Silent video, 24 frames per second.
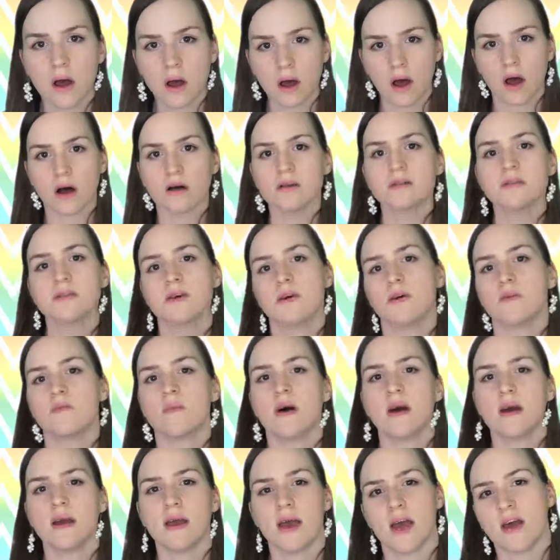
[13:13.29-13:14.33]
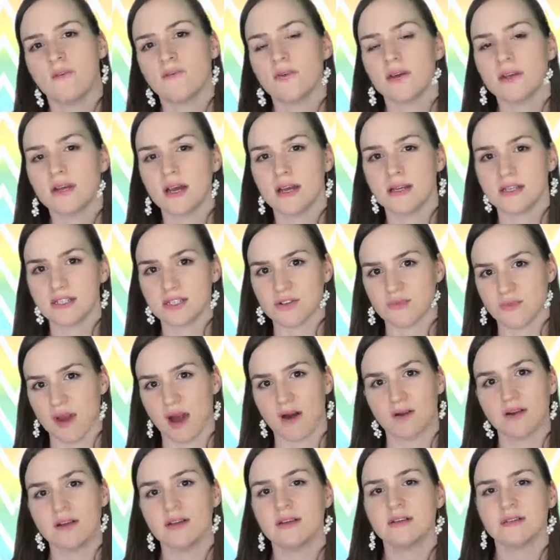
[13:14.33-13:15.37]
Also, my everyday
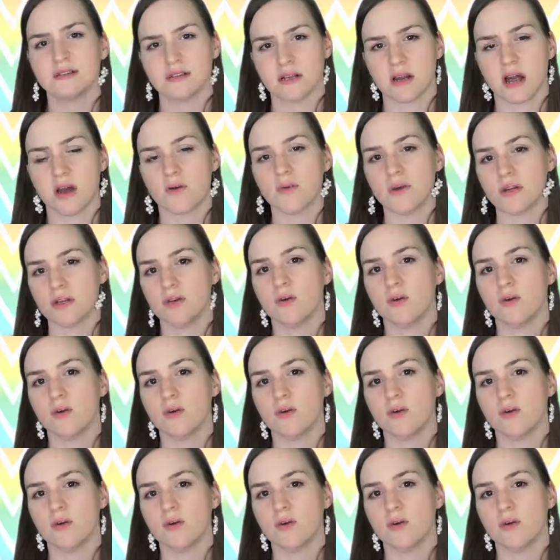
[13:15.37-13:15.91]
surroundings that I would